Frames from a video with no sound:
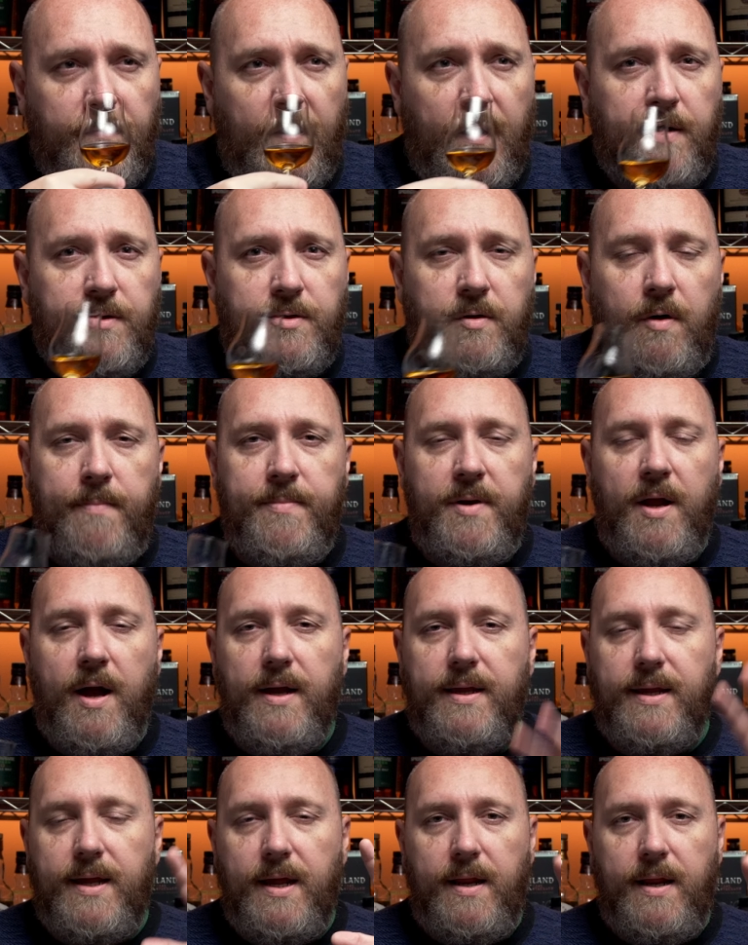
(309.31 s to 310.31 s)
So I'm
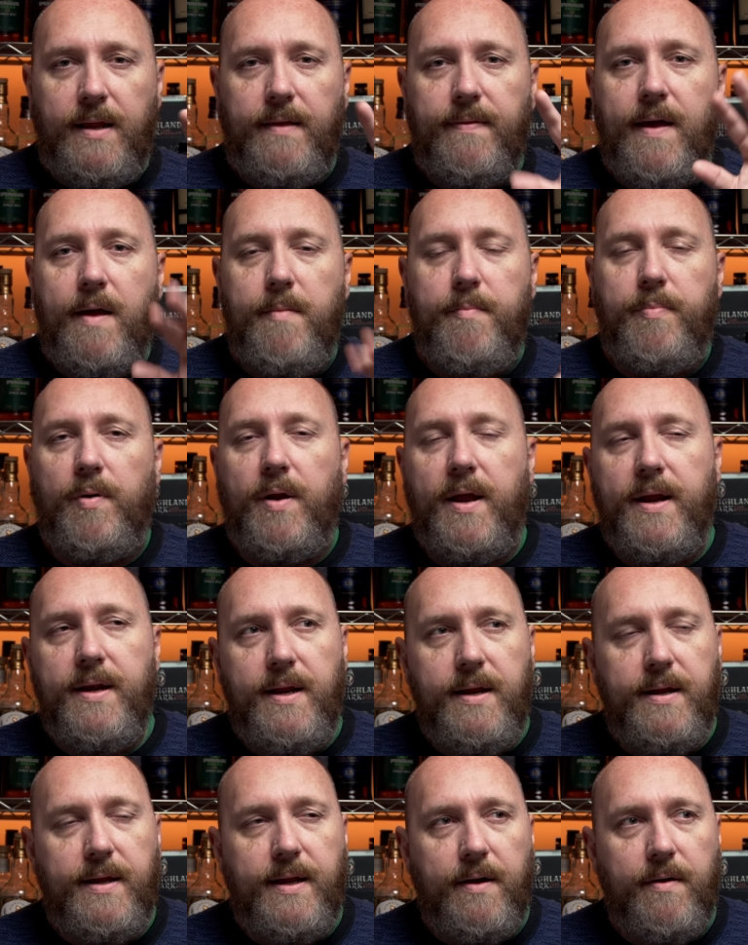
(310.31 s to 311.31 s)
not getting that briny
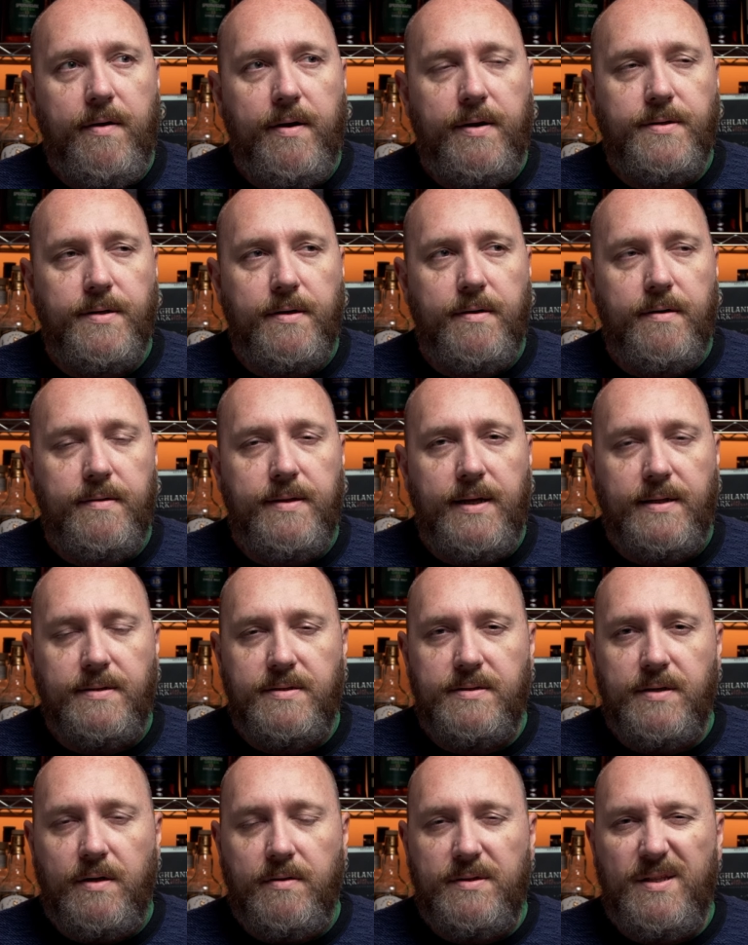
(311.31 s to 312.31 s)
character, that
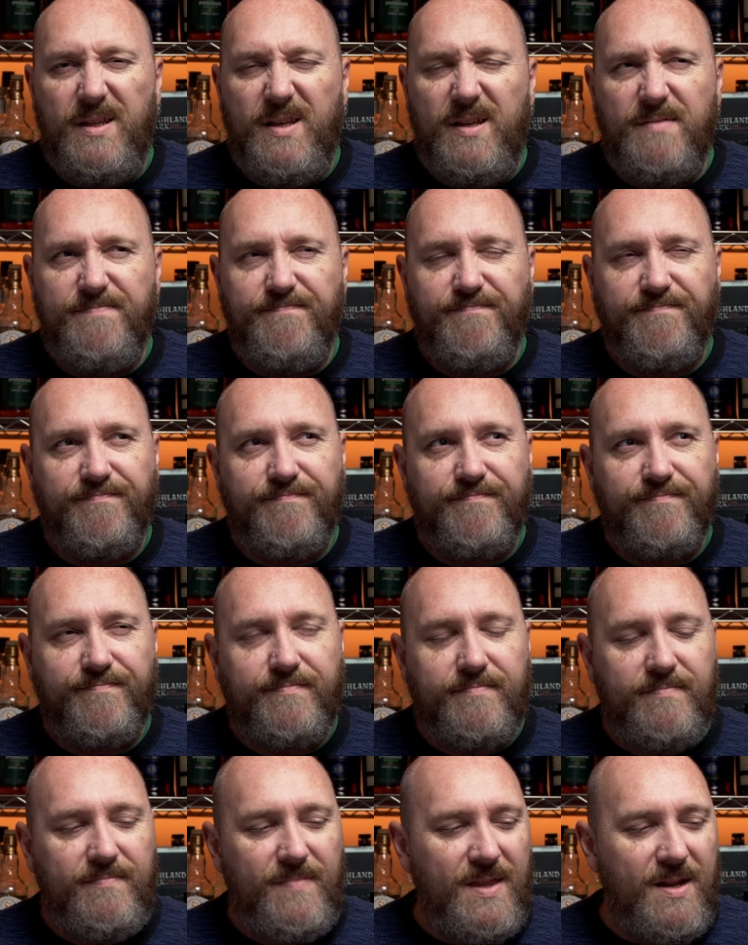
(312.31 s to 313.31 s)
salty.
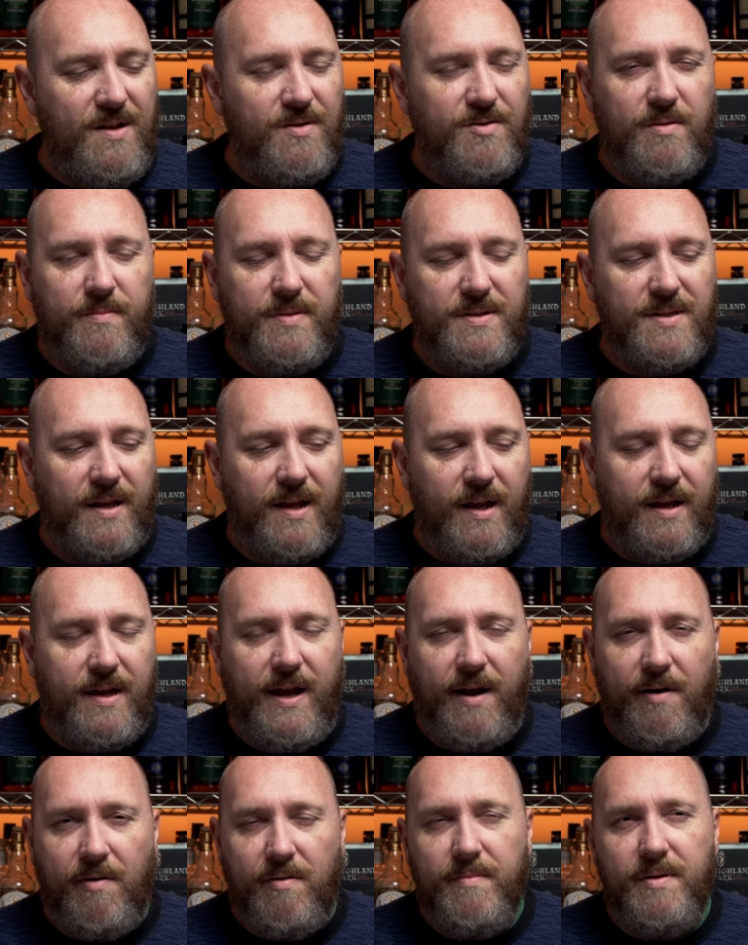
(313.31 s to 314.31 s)
It's almost like a
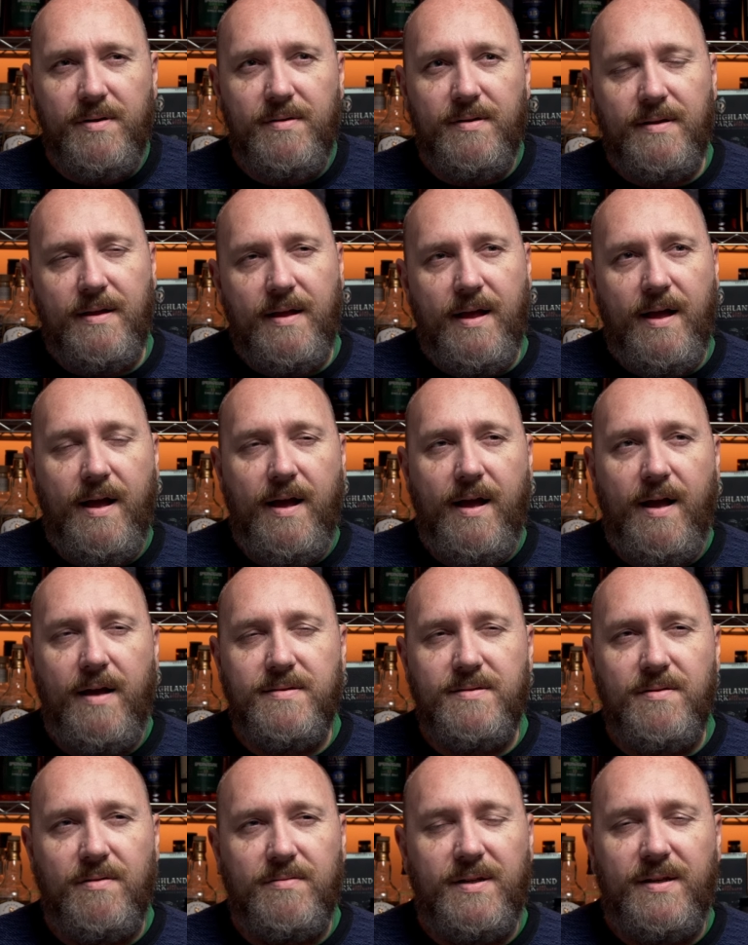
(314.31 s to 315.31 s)
caramel,
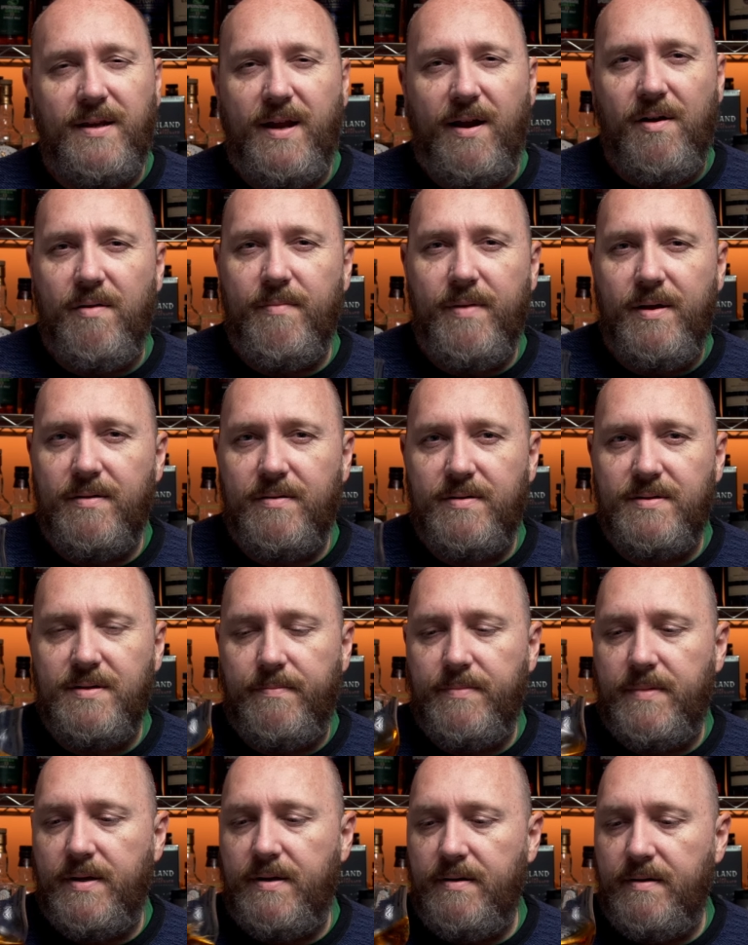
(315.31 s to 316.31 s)
salted caramel or
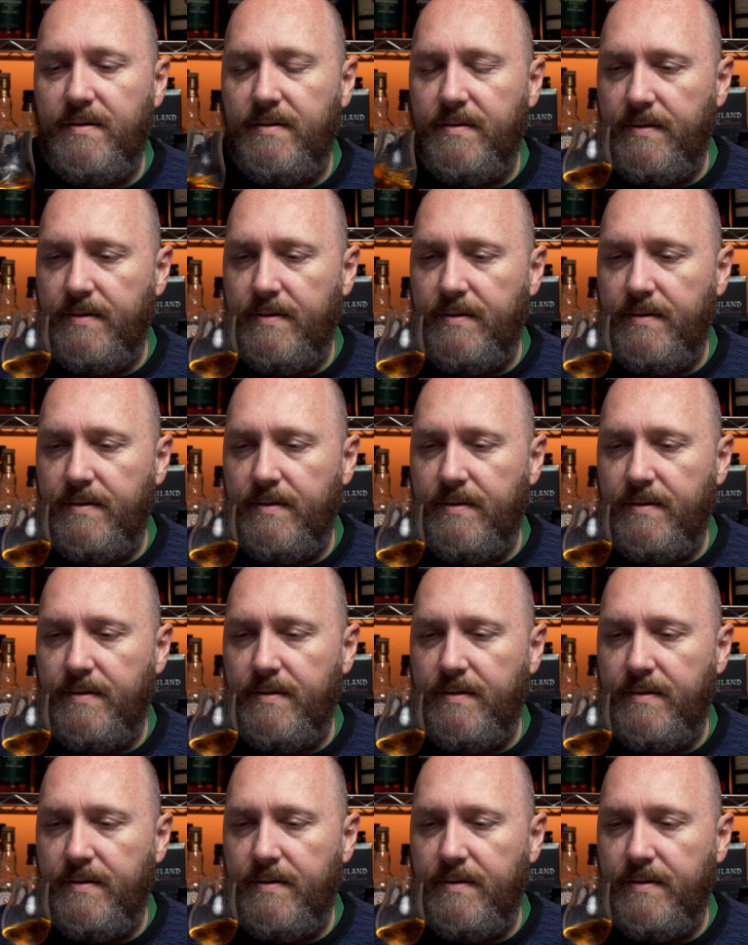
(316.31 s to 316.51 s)
something.